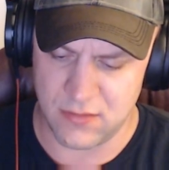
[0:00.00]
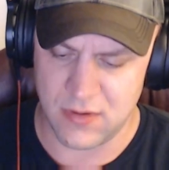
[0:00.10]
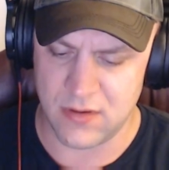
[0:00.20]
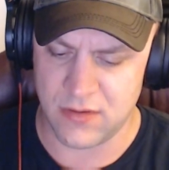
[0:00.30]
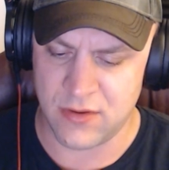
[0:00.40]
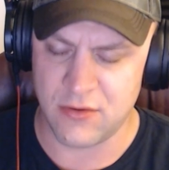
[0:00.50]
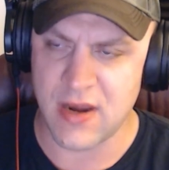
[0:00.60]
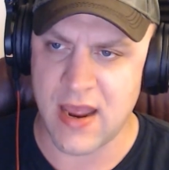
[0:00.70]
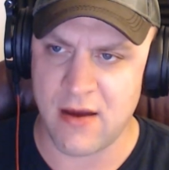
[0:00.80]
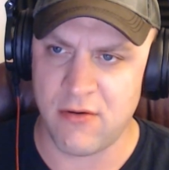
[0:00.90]
they're
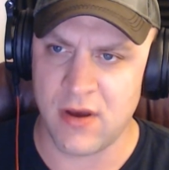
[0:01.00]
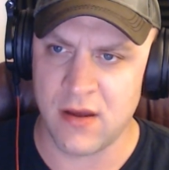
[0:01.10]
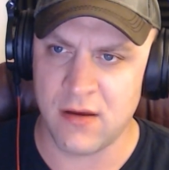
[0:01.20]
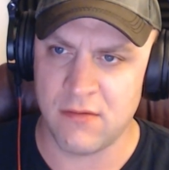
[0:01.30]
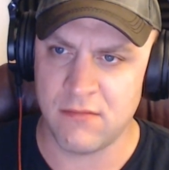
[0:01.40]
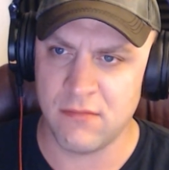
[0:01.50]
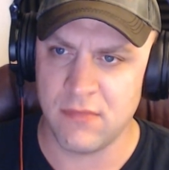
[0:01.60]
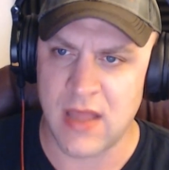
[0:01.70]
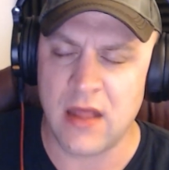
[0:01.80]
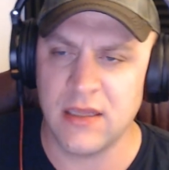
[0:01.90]
now,
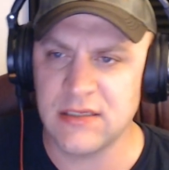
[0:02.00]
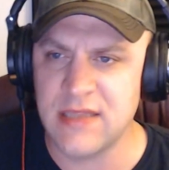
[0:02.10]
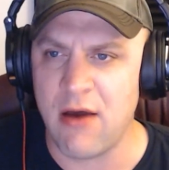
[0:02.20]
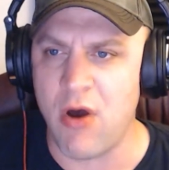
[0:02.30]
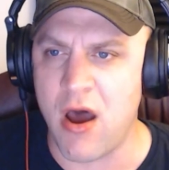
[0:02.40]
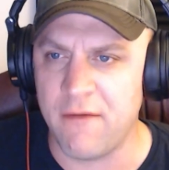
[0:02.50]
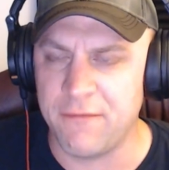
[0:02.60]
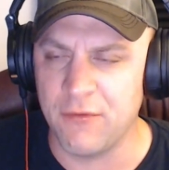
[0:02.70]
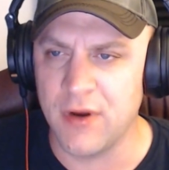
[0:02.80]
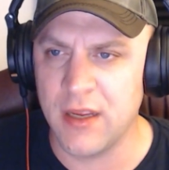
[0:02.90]
Lolli's now
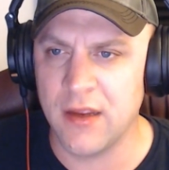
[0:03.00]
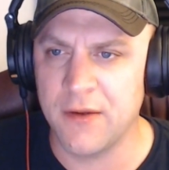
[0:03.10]
offering